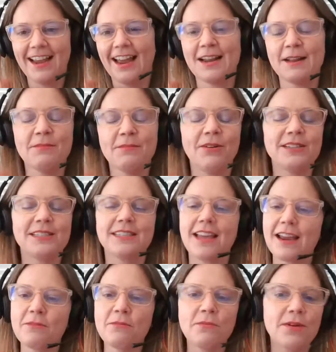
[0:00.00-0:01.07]
And I'm always
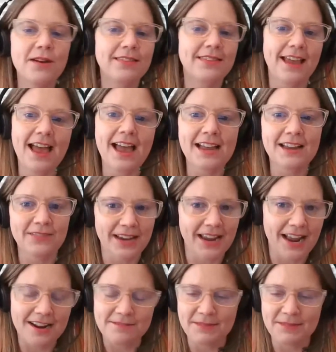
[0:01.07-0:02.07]
like, What the heck have I gotten